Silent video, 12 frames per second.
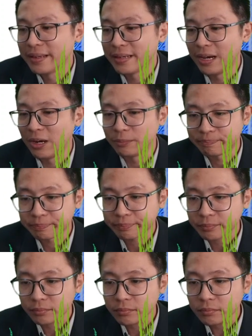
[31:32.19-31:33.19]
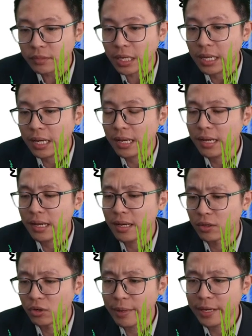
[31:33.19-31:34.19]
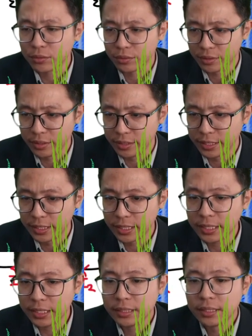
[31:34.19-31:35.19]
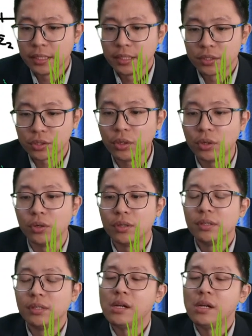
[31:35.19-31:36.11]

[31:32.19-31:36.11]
Now, go back to here. So,